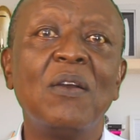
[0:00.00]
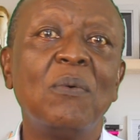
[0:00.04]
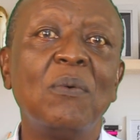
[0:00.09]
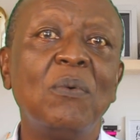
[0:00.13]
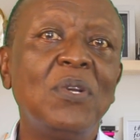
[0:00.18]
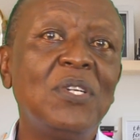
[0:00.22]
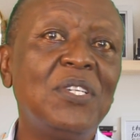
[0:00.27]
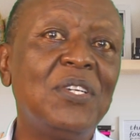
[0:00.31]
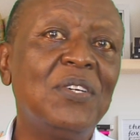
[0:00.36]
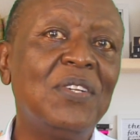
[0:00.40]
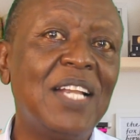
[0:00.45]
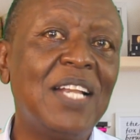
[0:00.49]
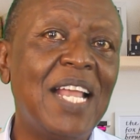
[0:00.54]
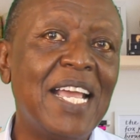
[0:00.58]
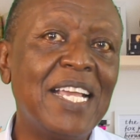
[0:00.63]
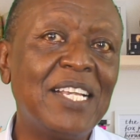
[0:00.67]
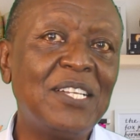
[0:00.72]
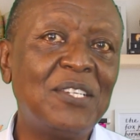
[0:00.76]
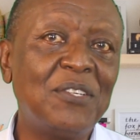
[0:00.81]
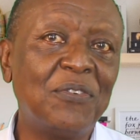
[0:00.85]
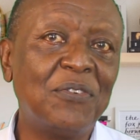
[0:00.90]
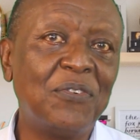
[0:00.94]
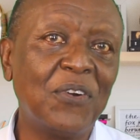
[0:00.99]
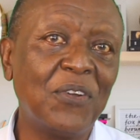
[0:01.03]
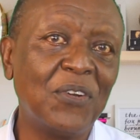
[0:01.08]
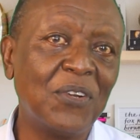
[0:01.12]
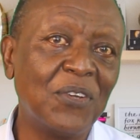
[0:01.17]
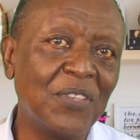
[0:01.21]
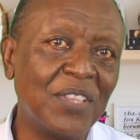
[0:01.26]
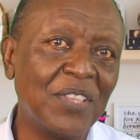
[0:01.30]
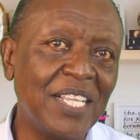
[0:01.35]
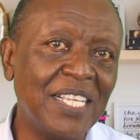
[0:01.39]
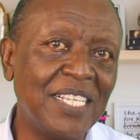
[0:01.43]
Would you like to
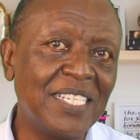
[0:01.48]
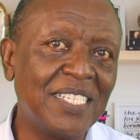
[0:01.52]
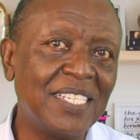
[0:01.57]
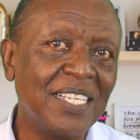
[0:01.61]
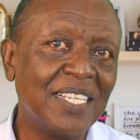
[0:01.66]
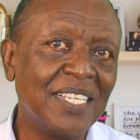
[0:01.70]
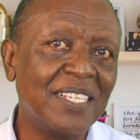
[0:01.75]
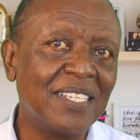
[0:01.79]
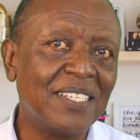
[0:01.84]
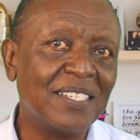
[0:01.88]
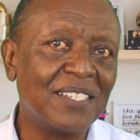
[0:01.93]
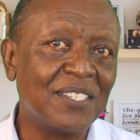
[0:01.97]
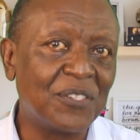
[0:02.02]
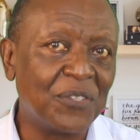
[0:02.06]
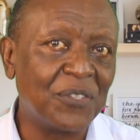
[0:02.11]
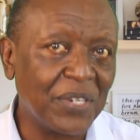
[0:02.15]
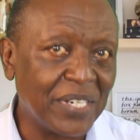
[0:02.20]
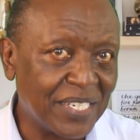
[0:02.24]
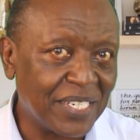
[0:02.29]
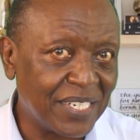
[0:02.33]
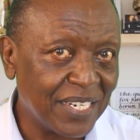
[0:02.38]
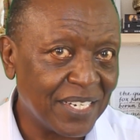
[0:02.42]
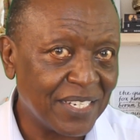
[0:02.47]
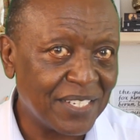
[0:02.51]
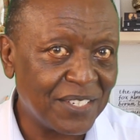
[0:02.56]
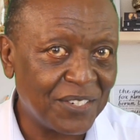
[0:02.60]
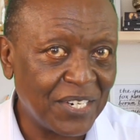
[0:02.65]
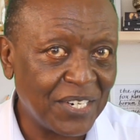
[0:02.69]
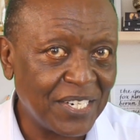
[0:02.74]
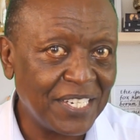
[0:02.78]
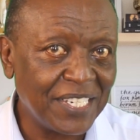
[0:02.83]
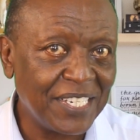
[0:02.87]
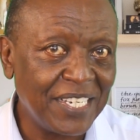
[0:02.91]
follow this strict
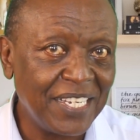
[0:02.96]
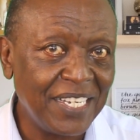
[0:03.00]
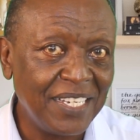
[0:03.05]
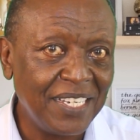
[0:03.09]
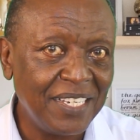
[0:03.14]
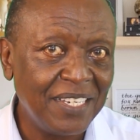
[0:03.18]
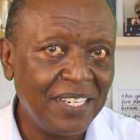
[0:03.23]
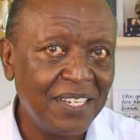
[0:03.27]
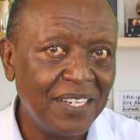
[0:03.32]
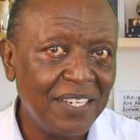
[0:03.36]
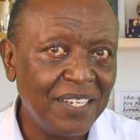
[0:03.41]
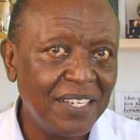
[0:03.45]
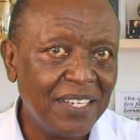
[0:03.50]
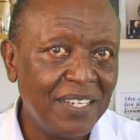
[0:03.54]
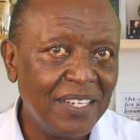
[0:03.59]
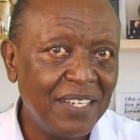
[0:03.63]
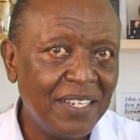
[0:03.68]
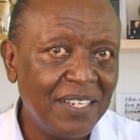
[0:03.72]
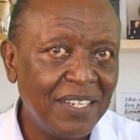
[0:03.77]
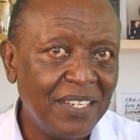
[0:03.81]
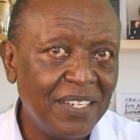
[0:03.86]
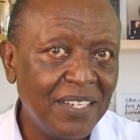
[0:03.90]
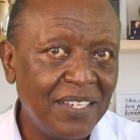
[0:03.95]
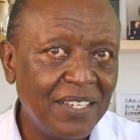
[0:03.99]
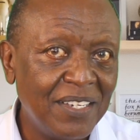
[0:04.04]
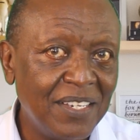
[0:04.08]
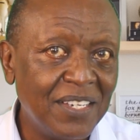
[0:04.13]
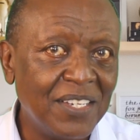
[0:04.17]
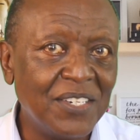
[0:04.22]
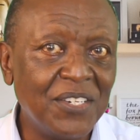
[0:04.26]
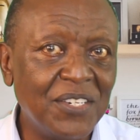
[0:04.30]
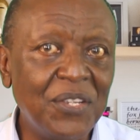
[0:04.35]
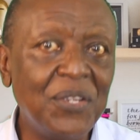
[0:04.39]
strategy?
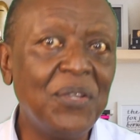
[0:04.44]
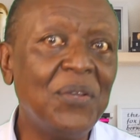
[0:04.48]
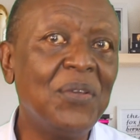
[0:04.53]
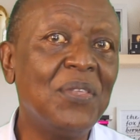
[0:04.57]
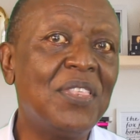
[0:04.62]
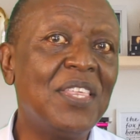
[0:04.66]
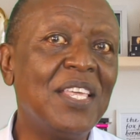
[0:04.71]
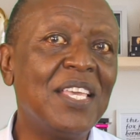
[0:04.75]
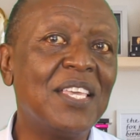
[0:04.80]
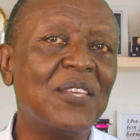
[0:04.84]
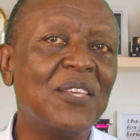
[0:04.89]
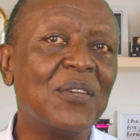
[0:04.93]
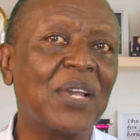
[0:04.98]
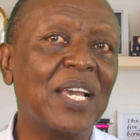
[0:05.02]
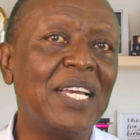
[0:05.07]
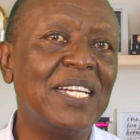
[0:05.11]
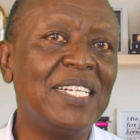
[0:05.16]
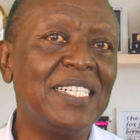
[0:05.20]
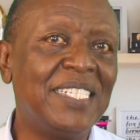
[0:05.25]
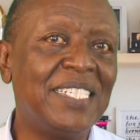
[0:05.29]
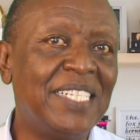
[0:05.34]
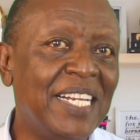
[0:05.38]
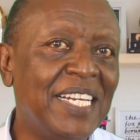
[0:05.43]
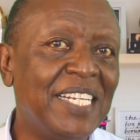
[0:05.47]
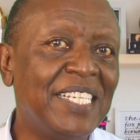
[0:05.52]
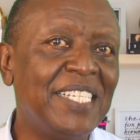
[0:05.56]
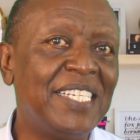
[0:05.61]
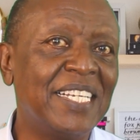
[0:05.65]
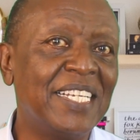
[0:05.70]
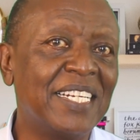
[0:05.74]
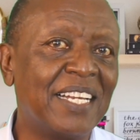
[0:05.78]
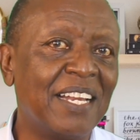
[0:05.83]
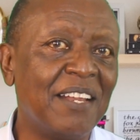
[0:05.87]
Do you think you can
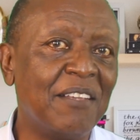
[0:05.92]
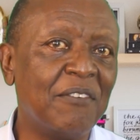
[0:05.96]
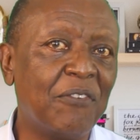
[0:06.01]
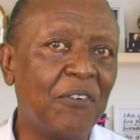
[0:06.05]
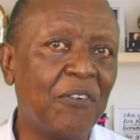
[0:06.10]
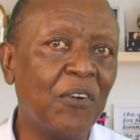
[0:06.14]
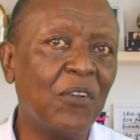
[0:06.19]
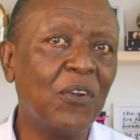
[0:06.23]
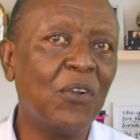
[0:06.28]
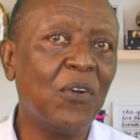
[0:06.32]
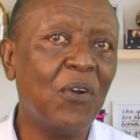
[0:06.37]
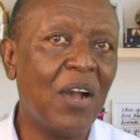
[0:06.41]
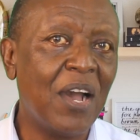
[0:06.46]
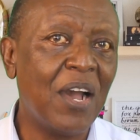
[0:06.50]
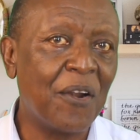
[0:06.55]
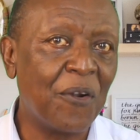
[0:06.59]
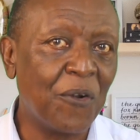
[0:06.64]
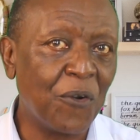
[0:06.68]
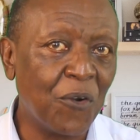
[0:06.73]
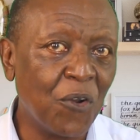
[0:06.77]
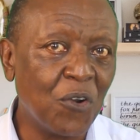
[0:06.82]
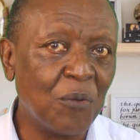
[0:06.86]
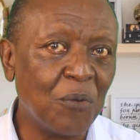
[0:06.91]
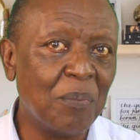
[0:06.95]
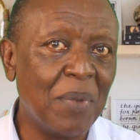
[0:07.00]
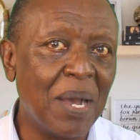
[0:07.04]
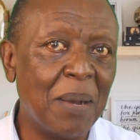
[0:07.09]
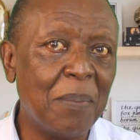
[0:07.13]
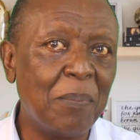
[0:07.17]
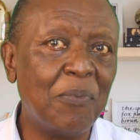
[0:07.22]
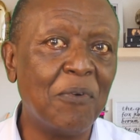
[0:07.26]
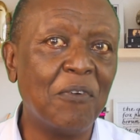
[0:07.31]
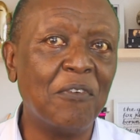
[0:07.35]
diligently follow a
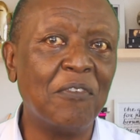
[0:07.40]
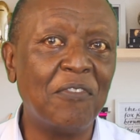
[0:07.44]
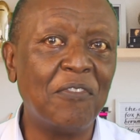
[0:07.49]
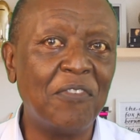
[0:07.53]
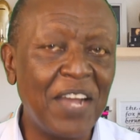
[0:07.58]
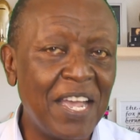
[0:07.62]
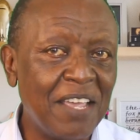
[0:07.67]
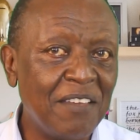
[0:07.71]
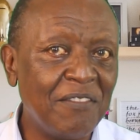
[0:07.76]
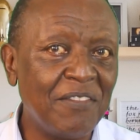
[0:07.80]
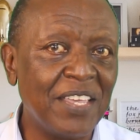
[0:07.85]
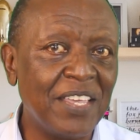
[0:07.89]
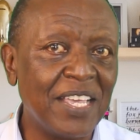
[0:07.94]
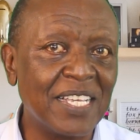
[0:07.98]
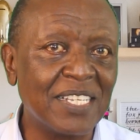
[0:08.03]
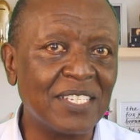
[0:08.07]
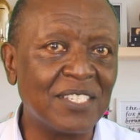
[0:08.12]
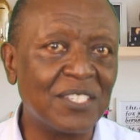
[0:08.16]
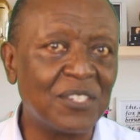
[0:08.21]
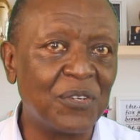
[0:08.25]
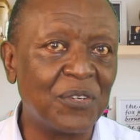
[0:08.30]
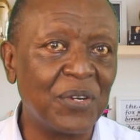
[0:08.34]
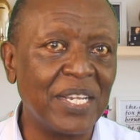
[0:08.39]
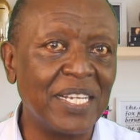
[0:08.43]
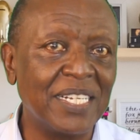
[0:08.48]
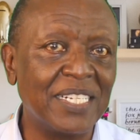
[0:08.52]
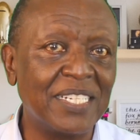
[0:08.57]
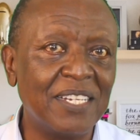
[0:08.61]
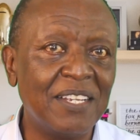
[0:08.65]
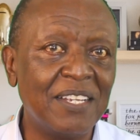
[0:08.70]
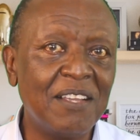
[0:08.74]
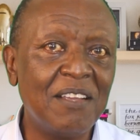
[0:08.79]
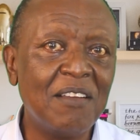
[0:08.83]
roadmap for 5 years
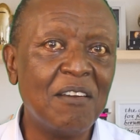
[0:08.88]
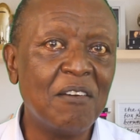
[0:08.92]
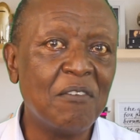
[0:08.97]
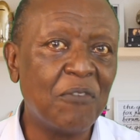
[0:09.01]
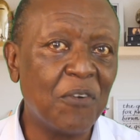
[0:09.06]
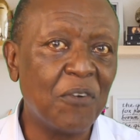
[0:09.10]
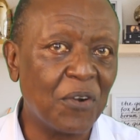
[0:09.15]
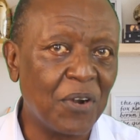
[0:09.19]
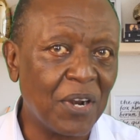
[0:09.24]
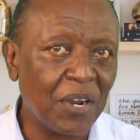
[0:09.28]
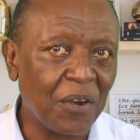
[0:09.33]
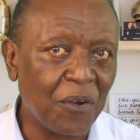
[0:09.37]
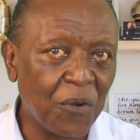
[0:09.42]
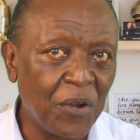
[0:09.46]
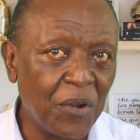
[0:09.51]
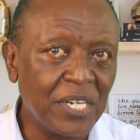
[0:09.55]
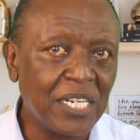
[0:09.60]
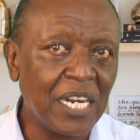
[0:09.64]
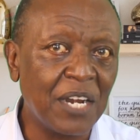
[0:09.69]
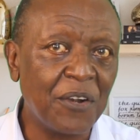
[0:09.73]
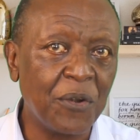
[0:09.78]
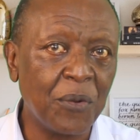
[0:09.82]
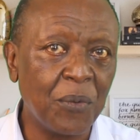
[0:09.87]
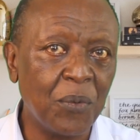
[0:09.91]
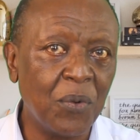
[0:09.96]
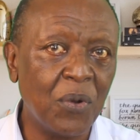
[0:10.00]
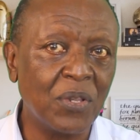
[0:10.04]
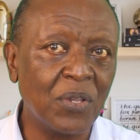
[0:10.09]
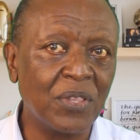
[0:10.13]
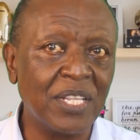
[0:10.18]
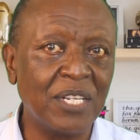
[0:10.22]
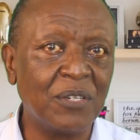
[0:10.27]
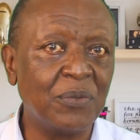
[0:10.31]
straight for a greater
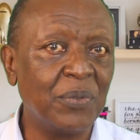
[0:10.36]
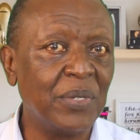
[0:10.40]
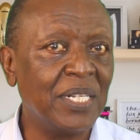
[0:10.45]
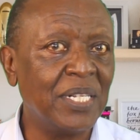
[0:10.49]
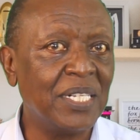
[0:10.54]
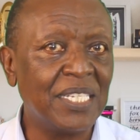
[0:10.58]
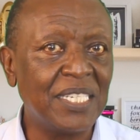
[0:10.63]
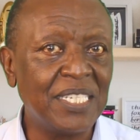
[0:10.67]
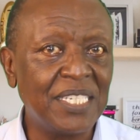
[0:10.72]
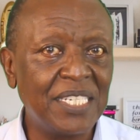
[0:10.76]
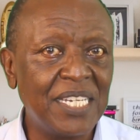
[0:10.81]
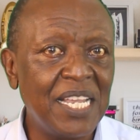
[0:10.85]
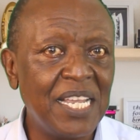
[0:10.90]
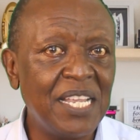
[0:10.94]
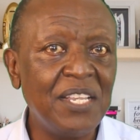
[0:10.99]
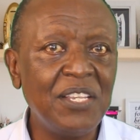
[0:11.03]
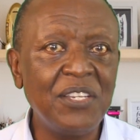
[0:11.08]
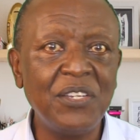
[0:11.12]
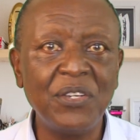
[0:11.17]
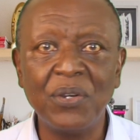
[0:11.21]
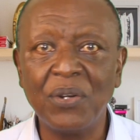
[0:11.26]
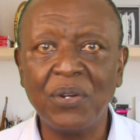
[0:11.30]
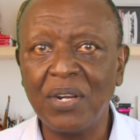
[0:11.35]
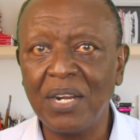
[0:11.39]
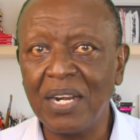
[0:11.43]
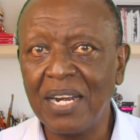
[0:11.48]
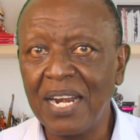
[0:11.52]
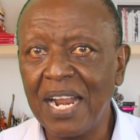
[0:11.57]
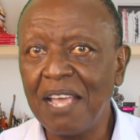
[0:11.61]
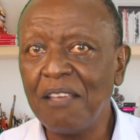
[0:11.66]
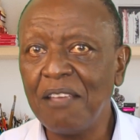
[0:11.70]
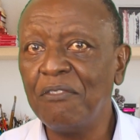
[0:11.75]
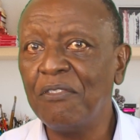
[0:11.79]
reward that will change your
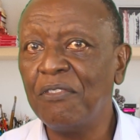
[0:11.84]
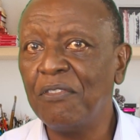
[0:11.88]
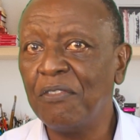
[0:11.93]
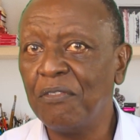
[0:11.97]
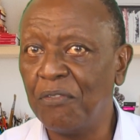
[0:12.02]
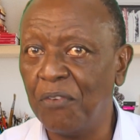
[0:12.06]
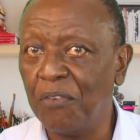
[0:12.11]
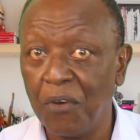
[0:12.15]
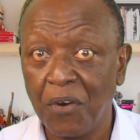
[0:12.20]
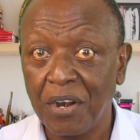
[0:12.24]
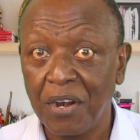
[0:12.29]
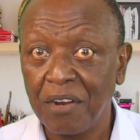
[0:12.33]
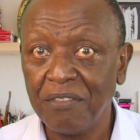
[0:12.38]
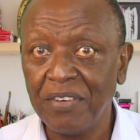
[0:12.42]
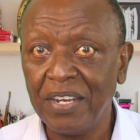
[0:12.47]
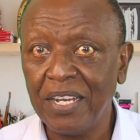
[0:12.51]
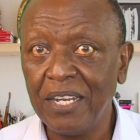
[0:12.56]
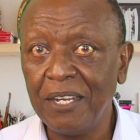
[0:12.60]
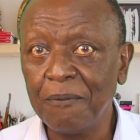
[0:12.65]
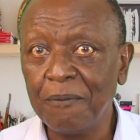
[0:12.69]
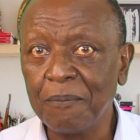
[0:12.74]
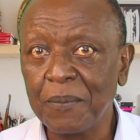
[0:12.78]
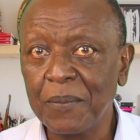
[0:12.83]
life forever?